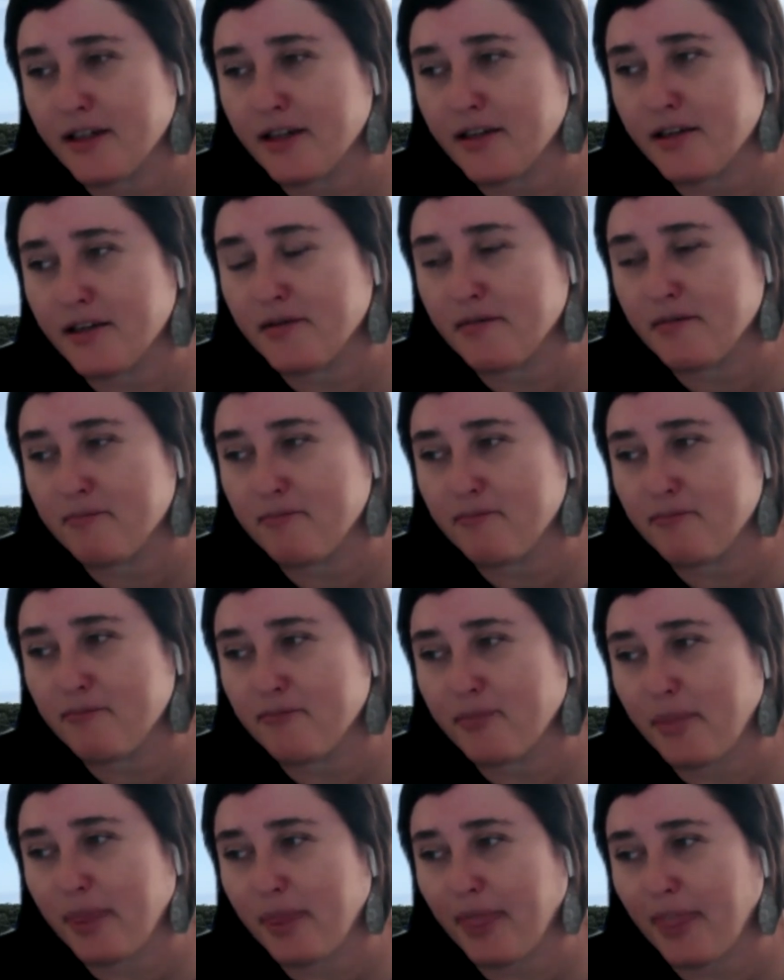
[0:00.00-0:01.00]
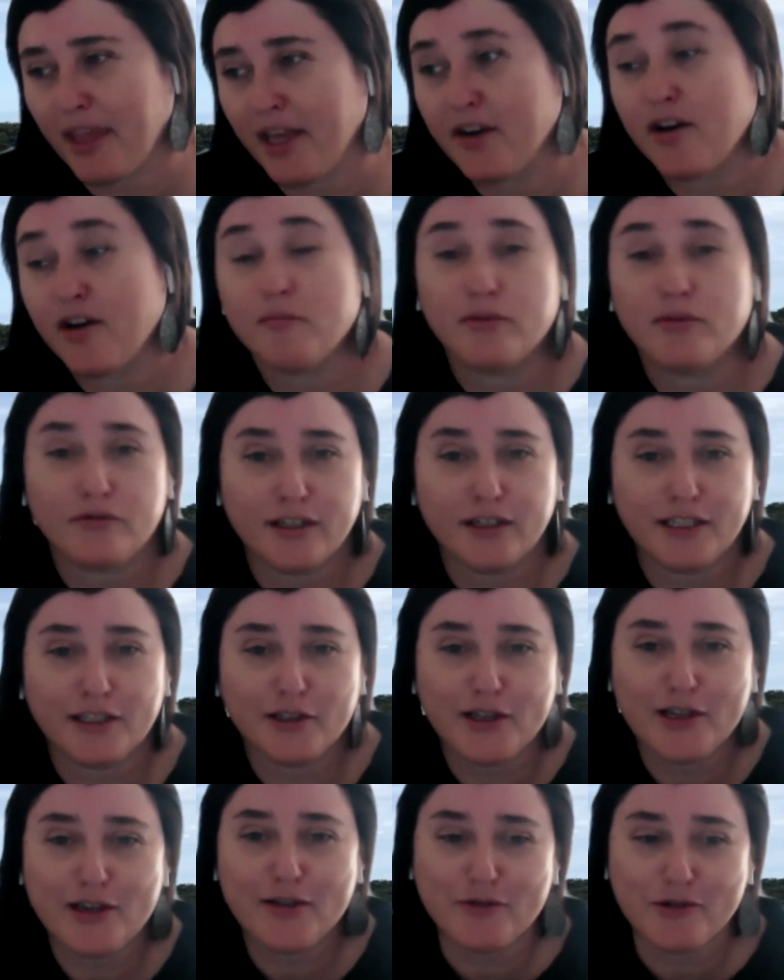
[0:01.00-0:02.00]
And I'm really
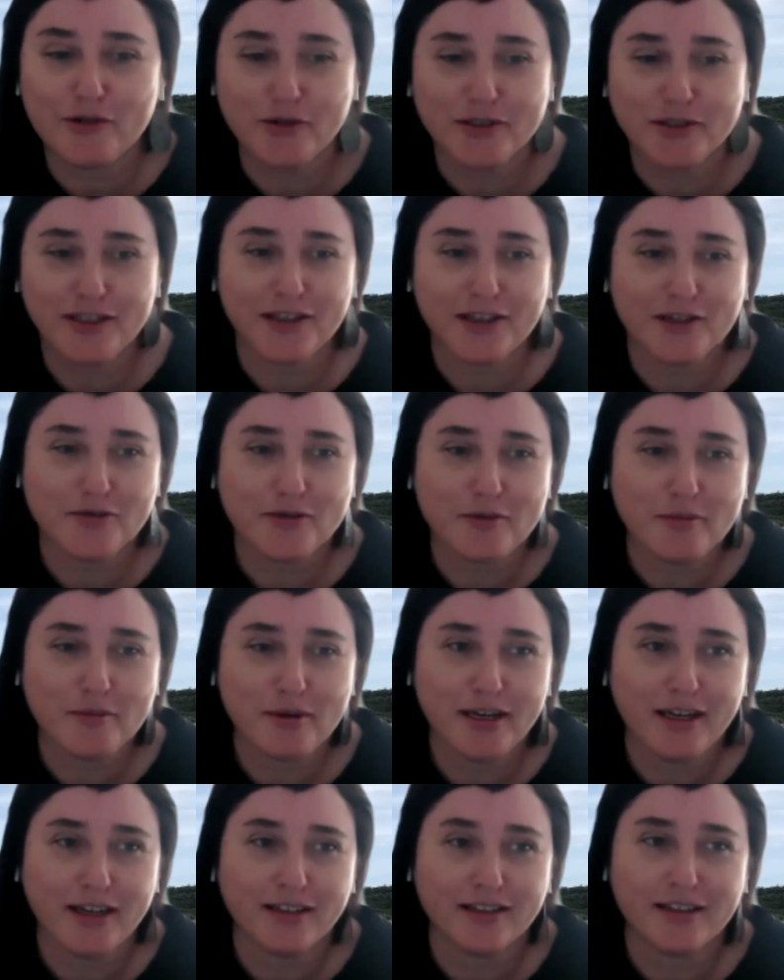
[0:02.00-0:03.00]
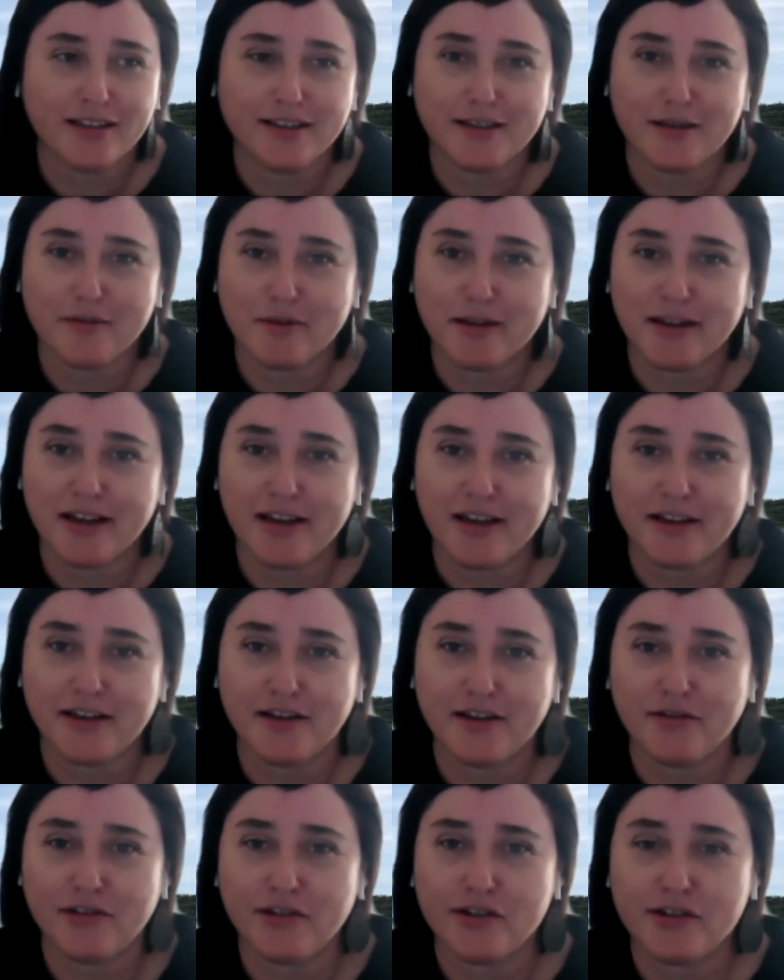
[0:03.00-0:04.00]
looking forward to contributing to some of that in
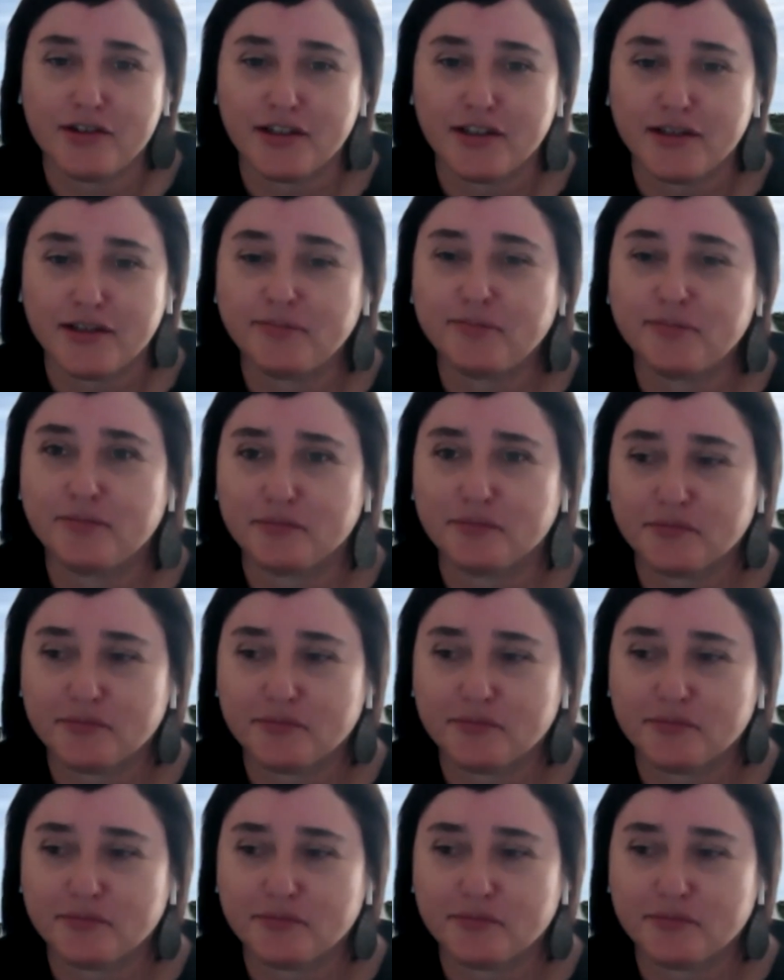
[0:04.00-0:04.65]
the future.